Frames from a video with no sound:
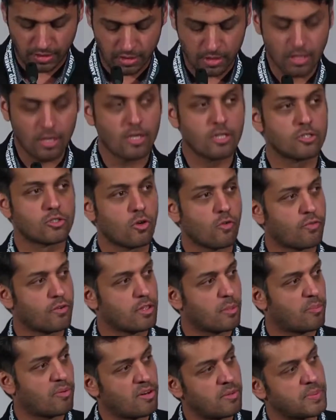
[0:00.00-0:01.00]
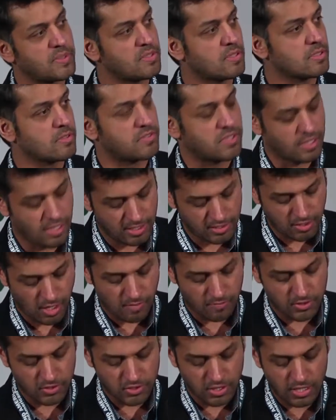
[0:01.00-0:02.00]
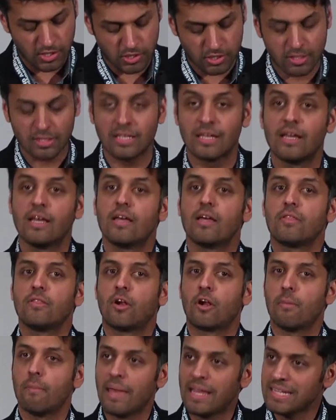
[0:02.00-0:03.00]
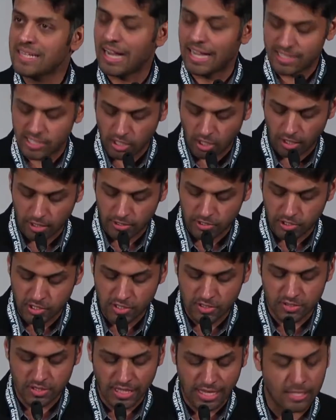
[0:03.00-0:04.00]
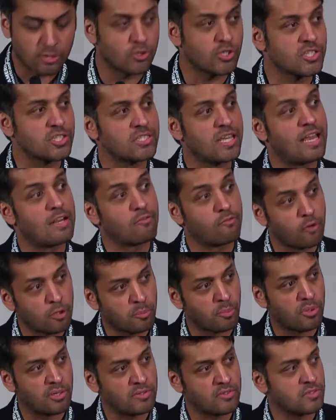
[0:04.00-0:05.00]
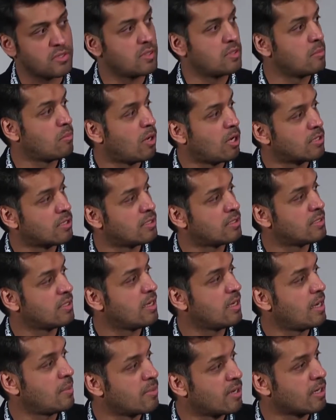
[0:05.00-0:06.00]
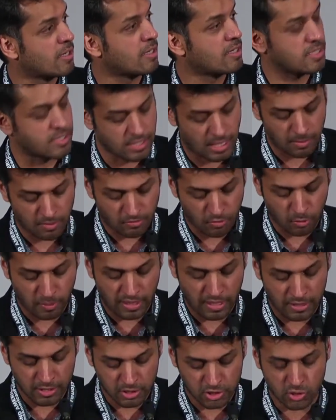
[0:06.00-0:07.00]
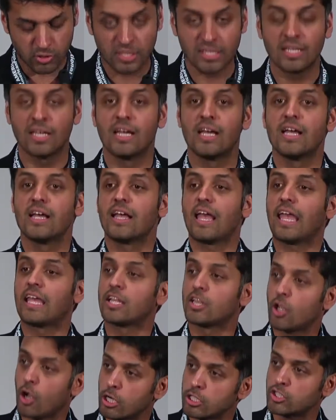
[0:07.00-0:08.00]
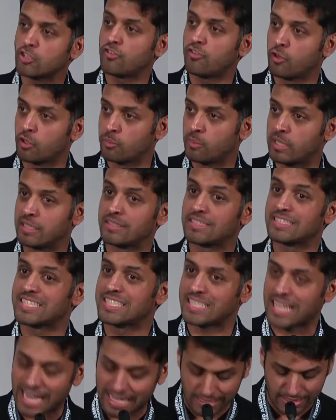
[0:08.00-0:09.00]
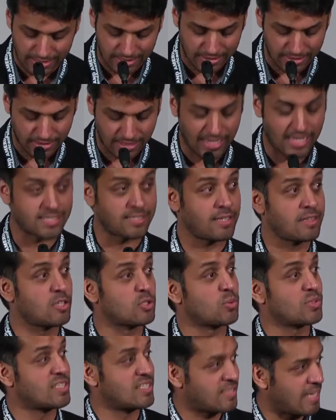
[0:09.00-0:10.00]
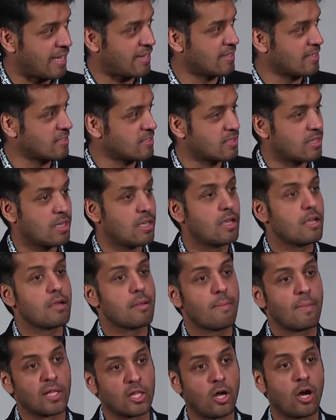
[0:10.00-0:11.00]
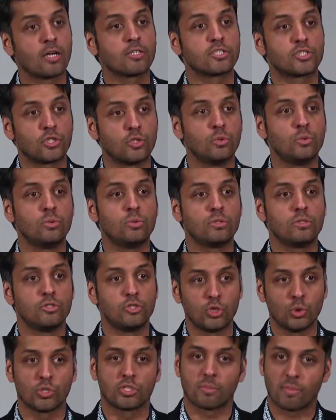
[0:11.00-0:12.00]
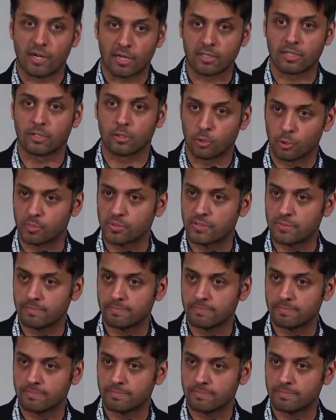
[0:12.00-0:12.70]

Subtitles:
So for the purposes of today's conversation, there are many ideologies, interests, and footprints in the modern American Islamophobia industry. A large footprint, sadly, and I say this with sadness, belongs to Jewish American groups.